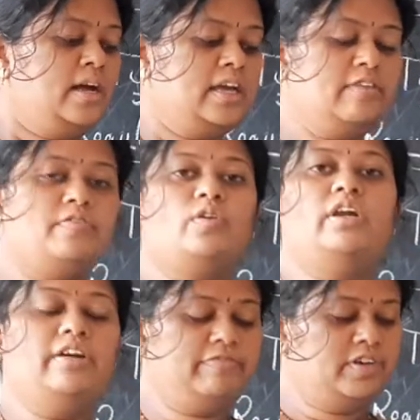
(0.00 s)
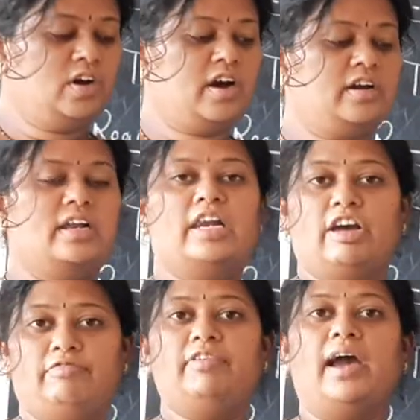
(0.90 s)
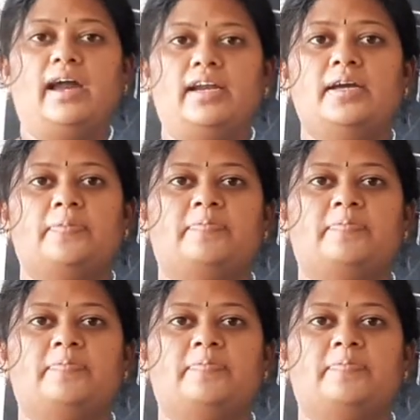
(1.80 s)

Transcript: if you lift your left hand,